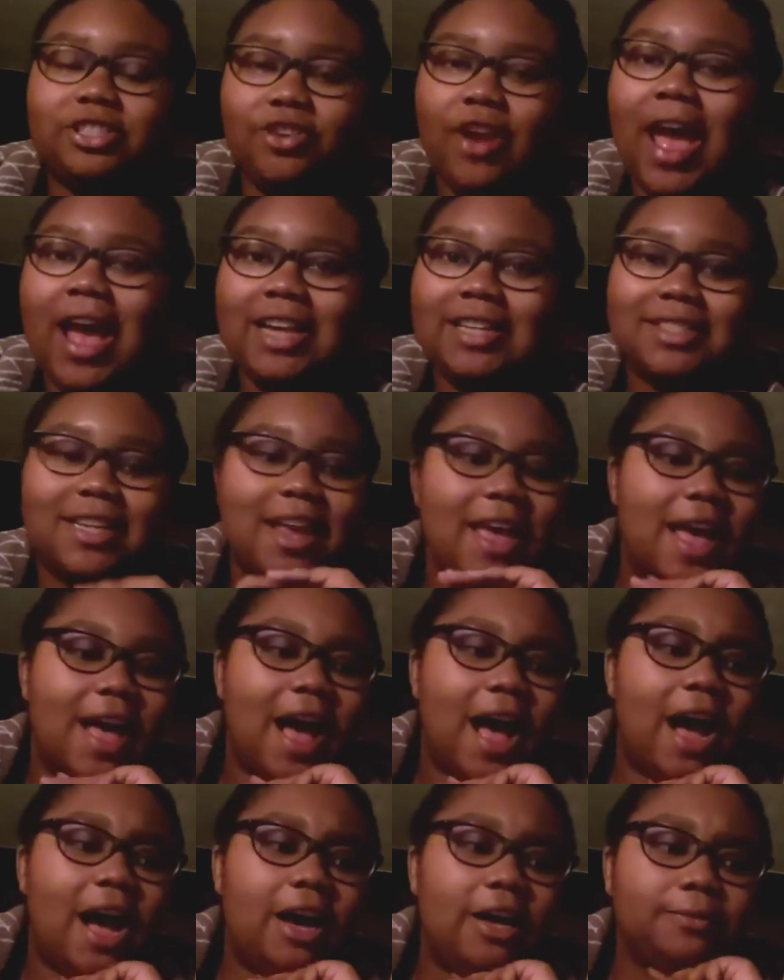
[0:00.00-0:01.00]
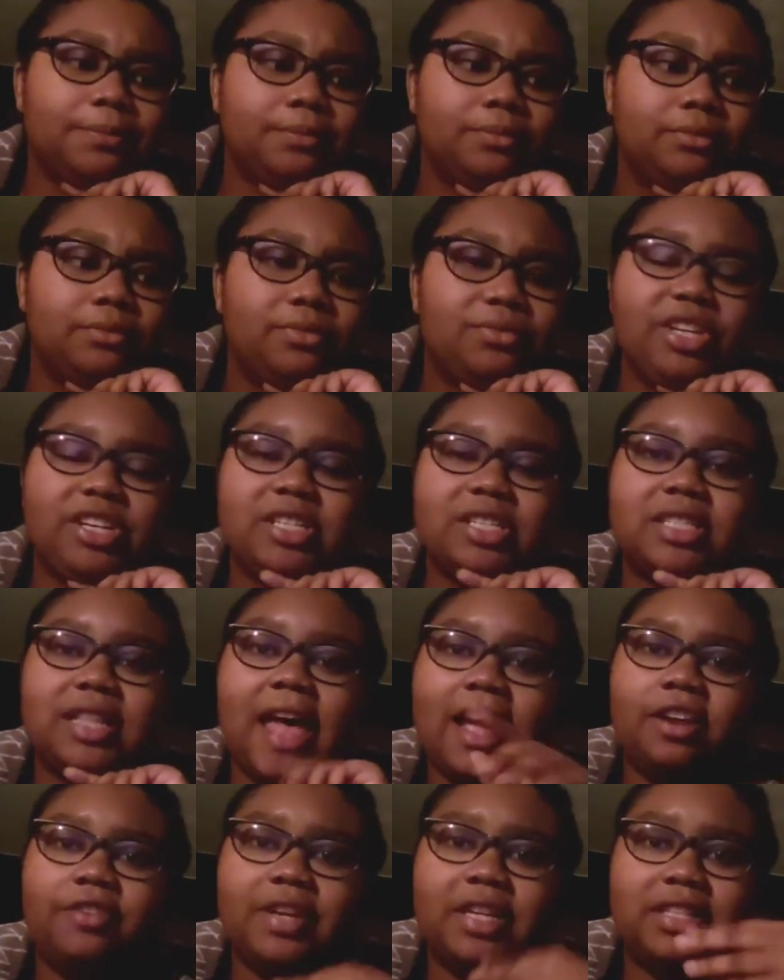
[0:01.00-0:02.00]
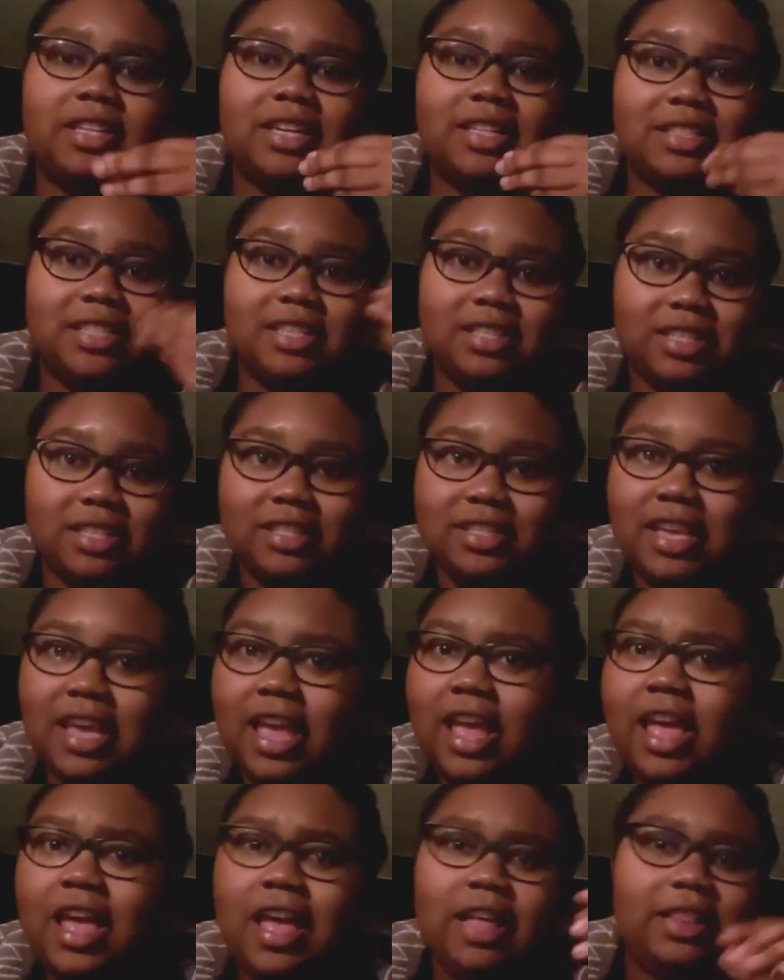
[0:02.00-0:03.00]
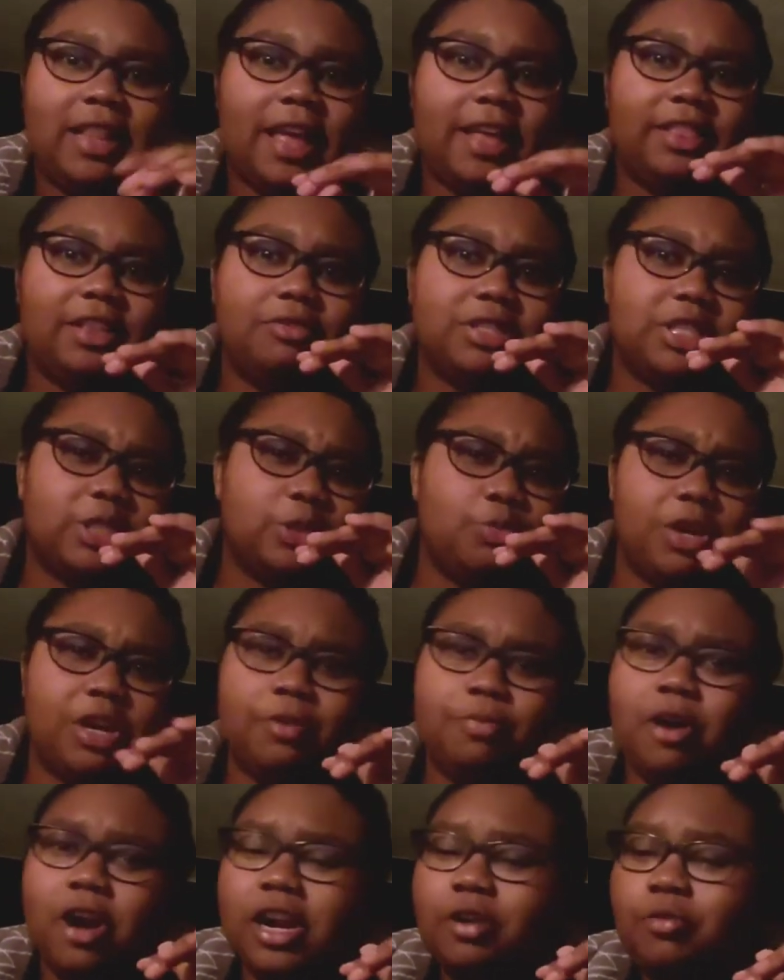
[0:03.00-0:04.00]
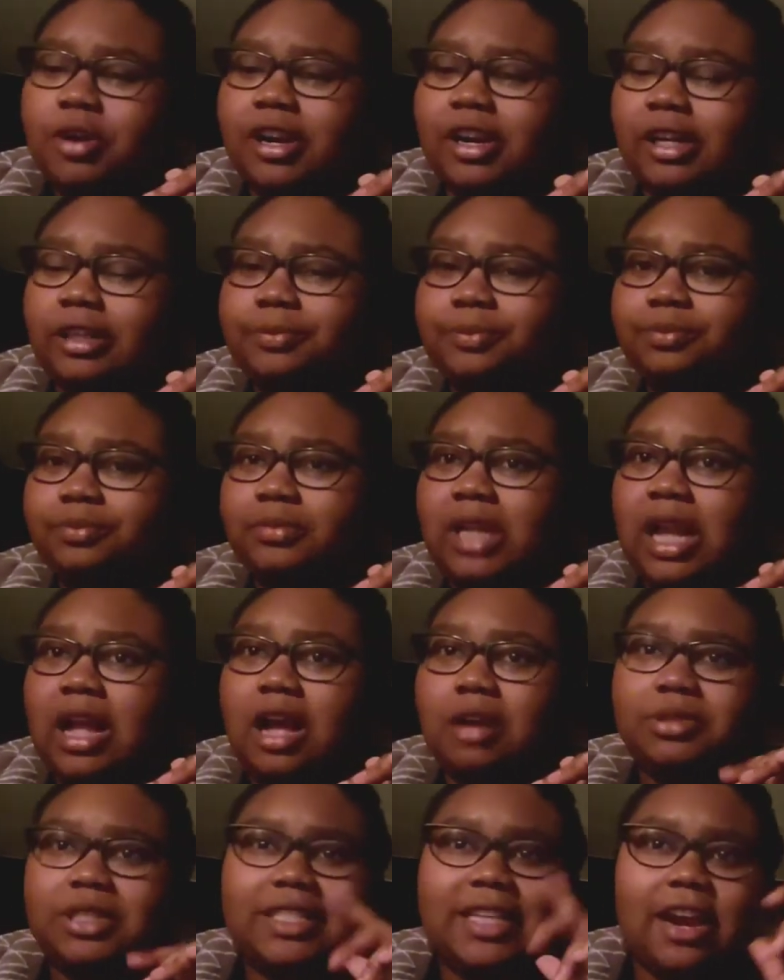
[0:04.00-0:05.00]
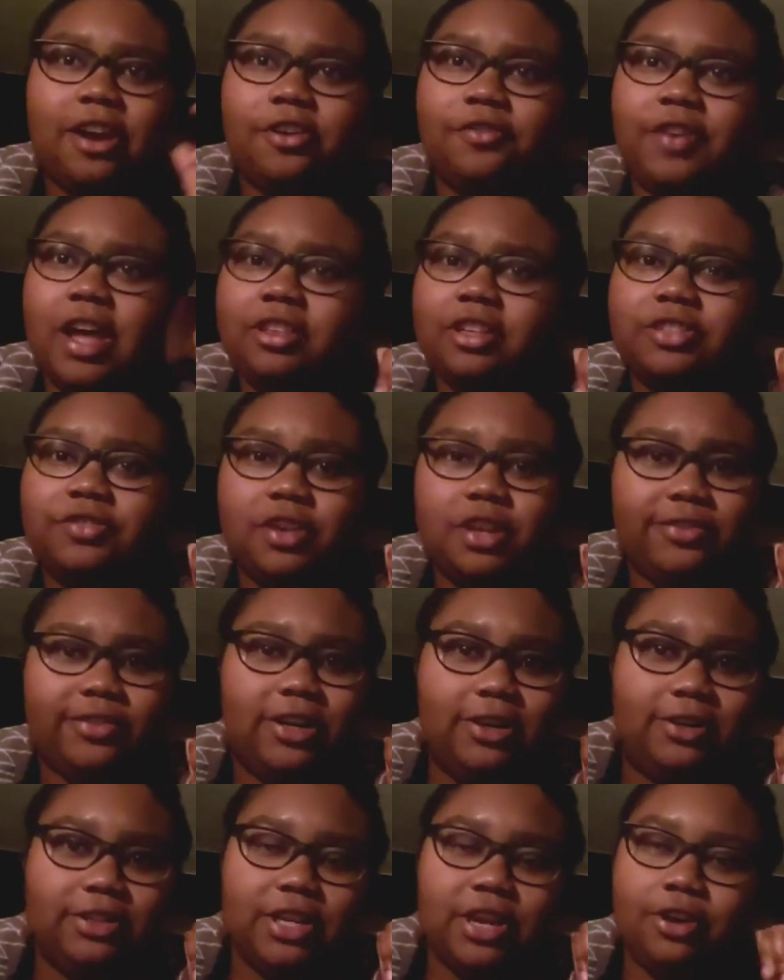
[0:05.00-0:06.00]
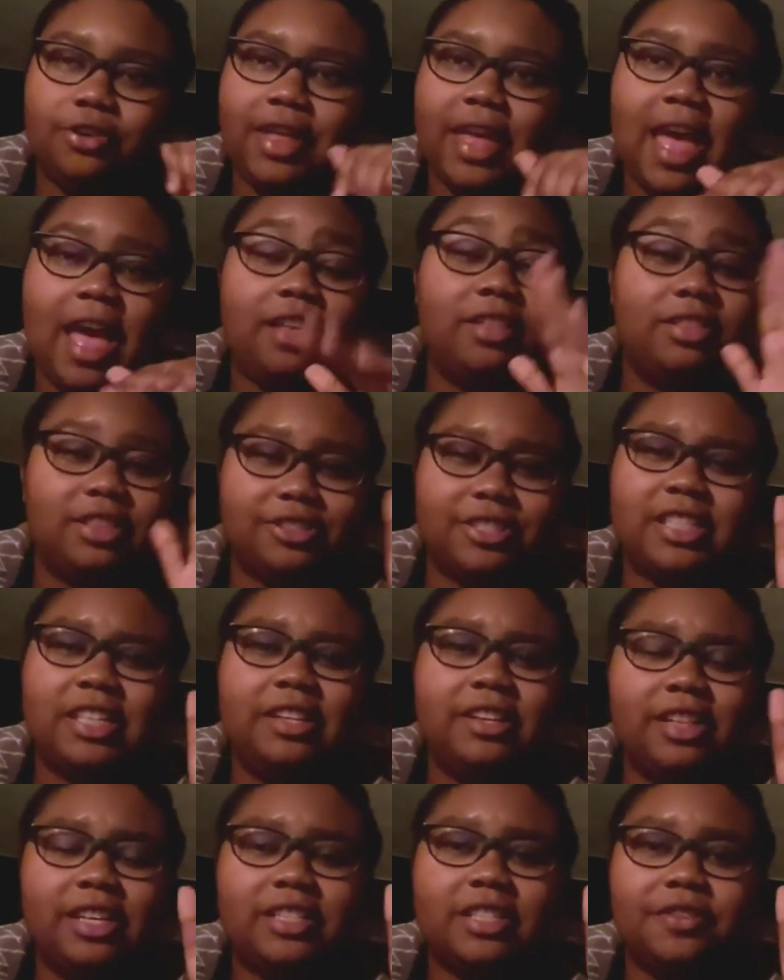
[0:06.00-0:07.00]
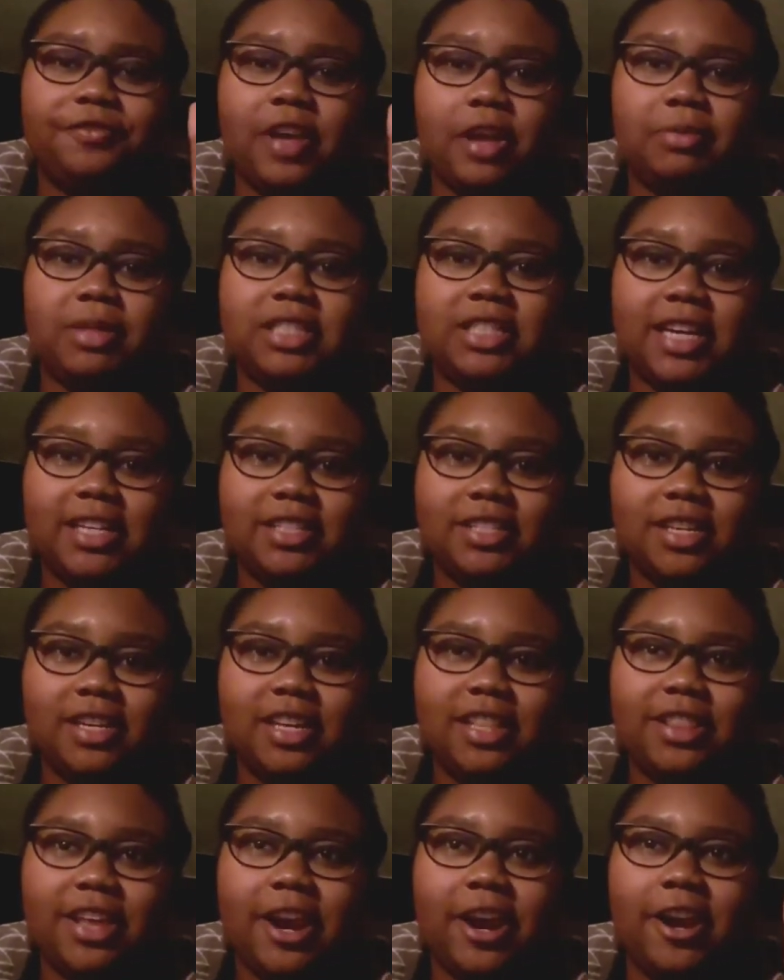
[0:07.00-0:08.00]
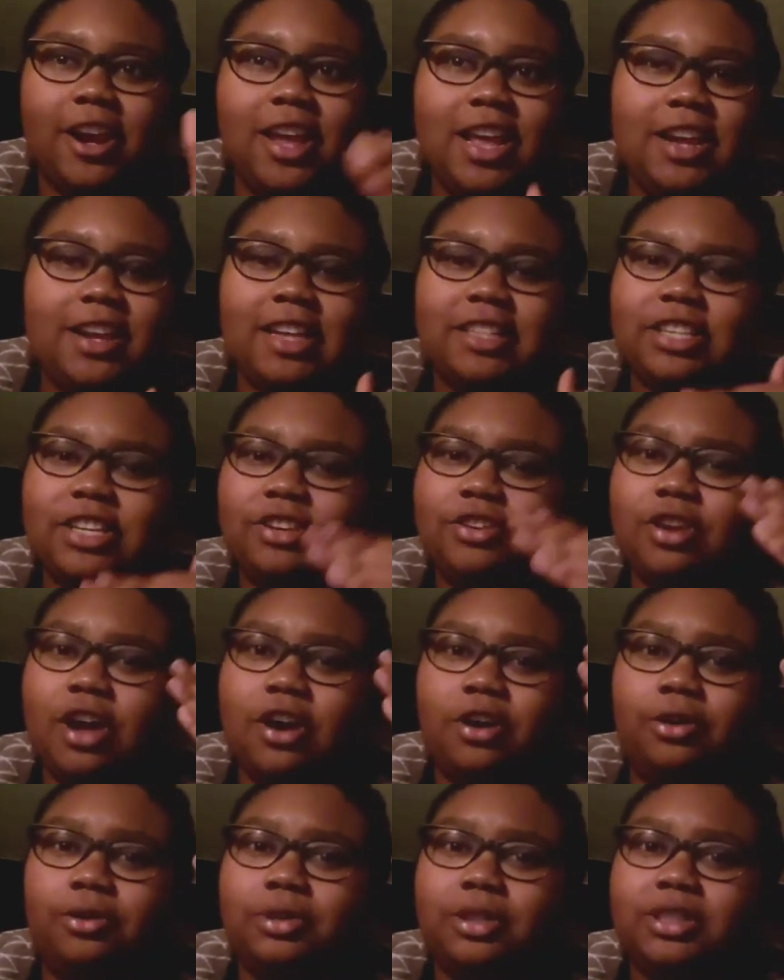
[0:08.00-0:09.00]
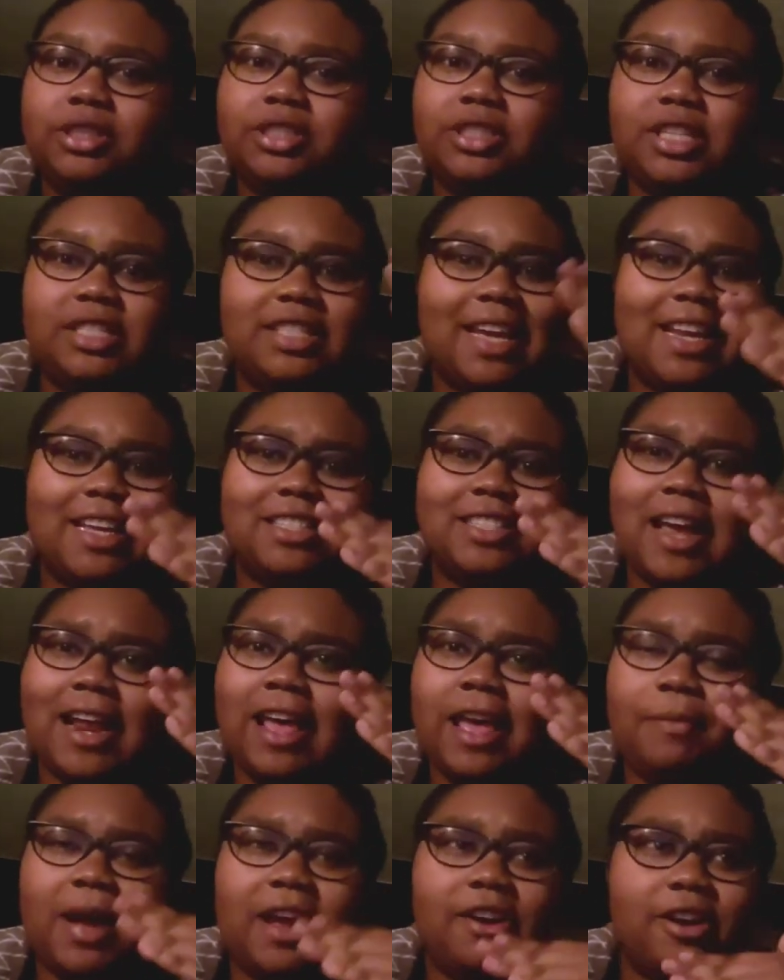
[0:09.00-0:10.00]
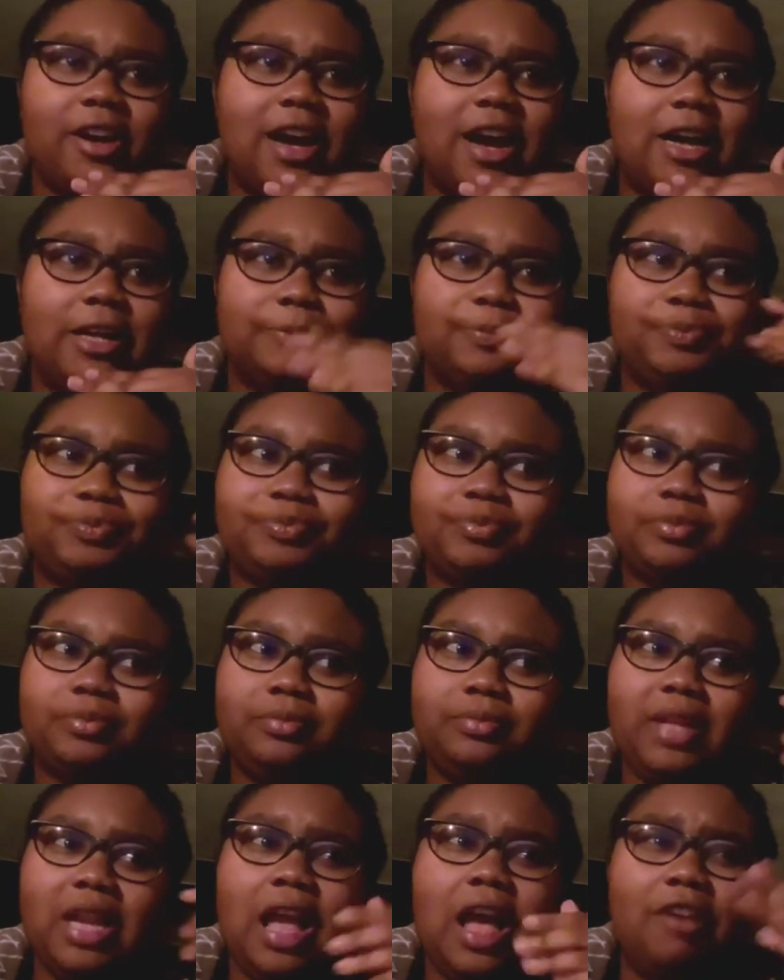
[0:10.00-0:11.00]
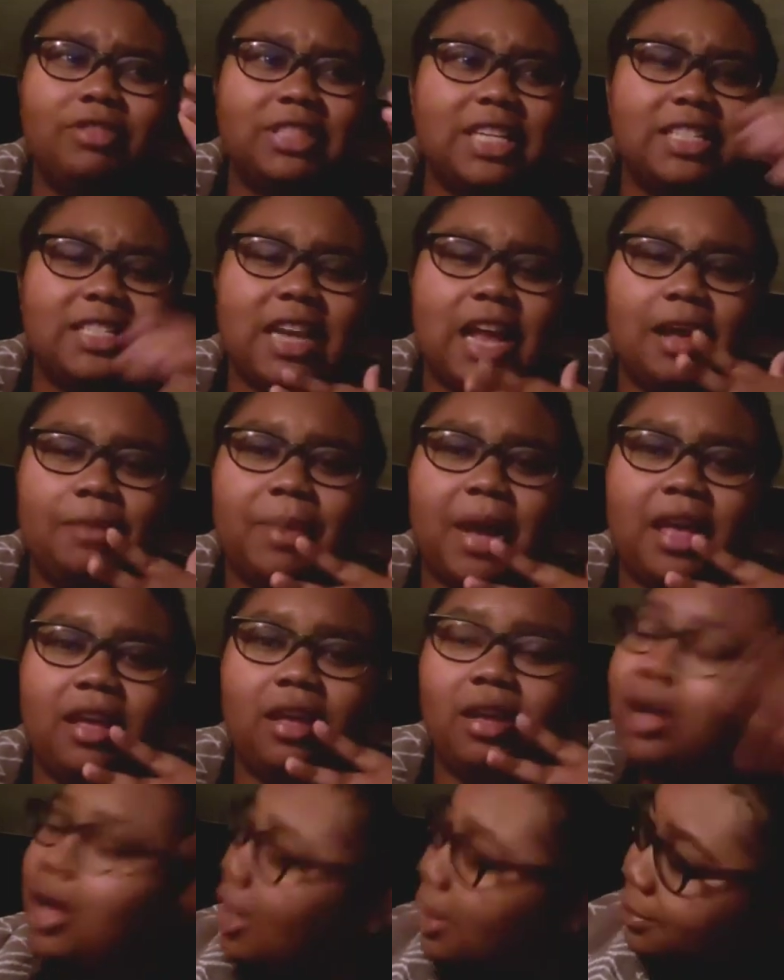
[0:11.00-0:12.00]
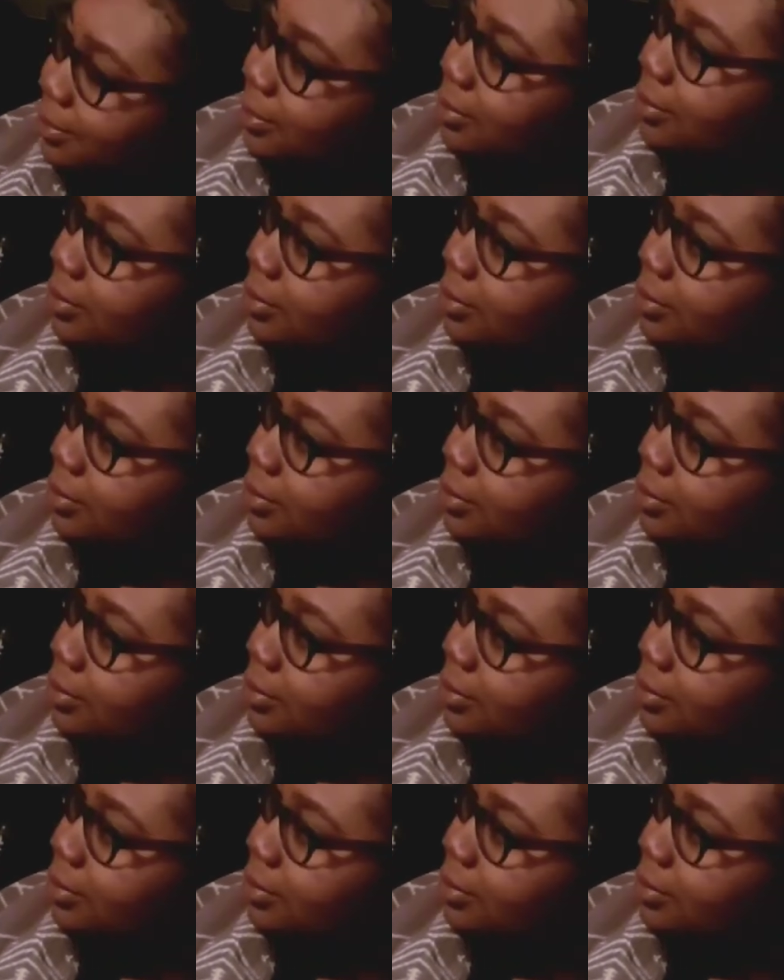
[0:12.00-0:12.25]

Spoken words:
writing is trash. There's lack of inconsistency. Like, there was this weird part where she's at her father's funeral. You know, there's clearly some family tension in there. Next thing you know, she's getting shot at by her. Obviously, it's not by